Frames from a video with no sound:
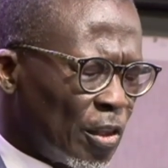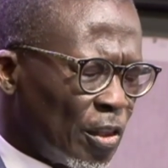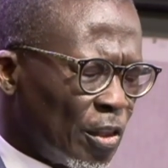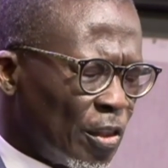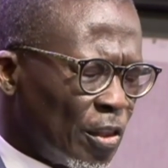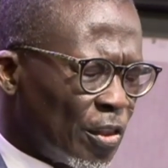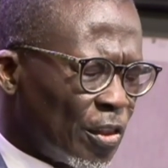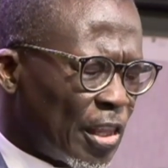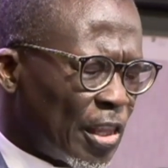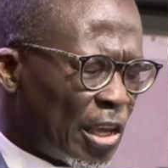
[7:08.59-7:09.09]

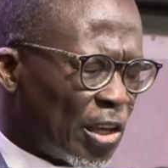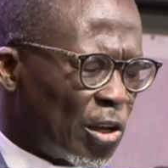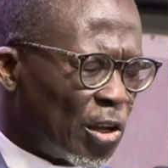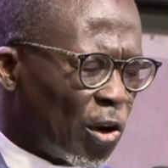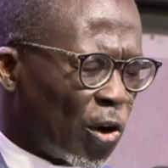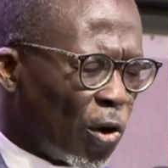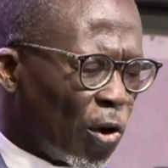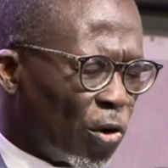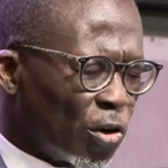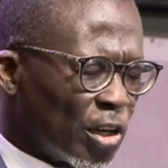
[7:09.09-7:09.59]
Thank you,
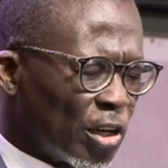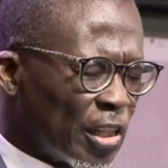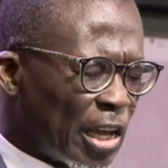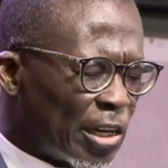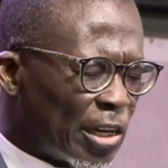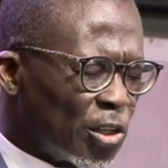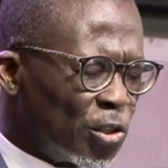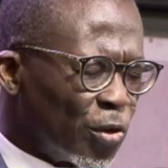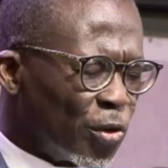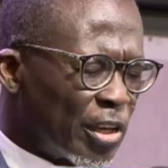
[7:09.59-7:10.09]
Lord, that
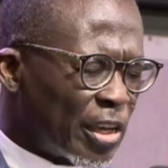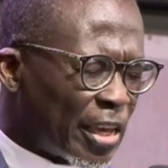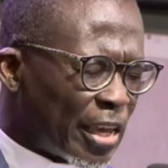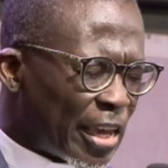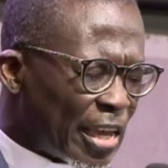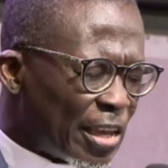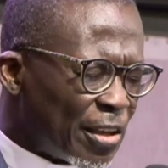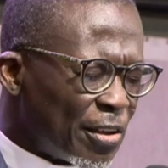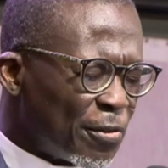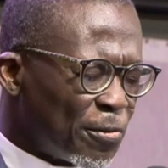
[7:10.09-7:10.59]
you care
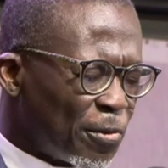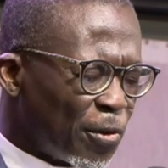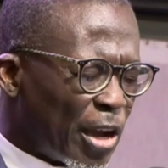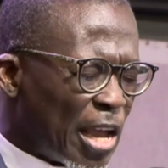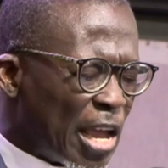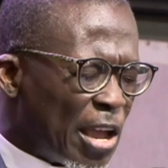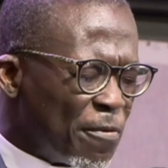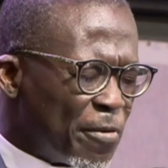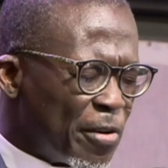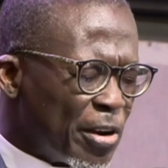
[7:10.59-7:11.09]
for
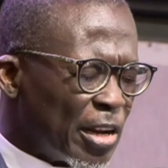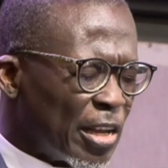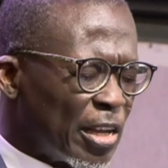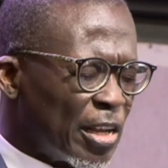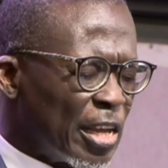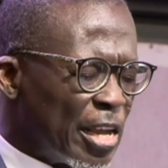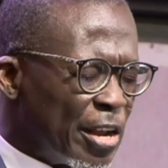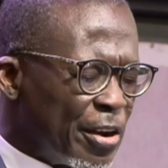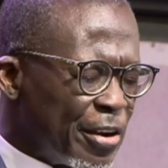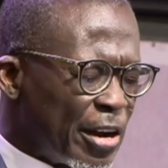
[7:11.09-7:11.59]
every
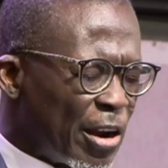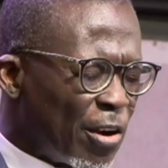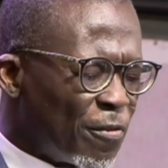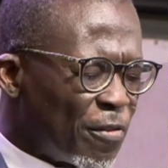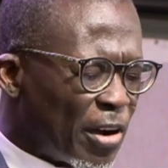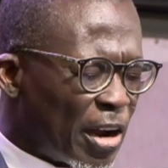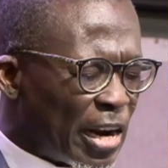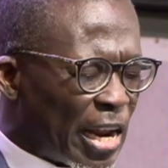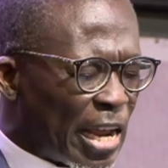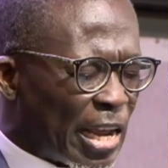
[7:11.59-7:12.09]
area of our
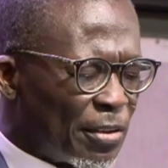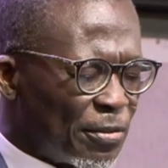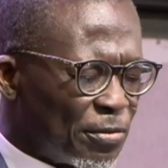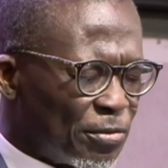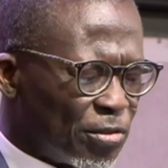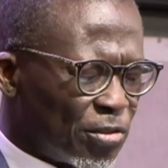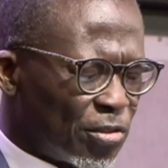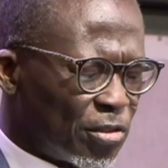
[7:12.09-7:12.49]
lives.